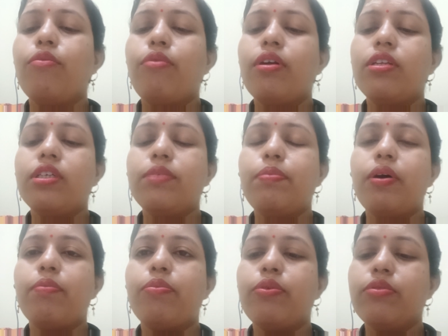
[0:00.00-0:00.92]
For this
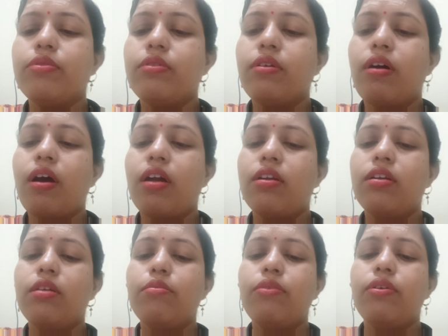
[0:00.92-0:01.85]
purpose, the
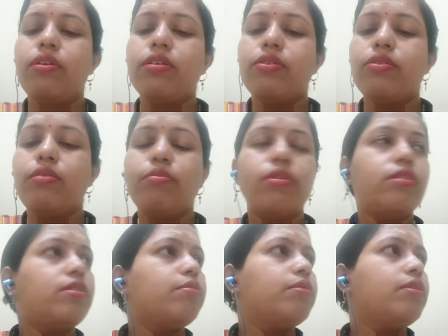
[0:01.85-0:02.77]
RNA molecule
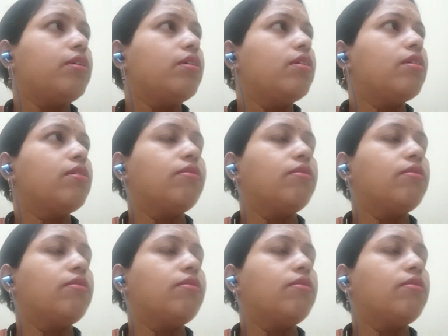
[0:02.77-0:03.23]
must be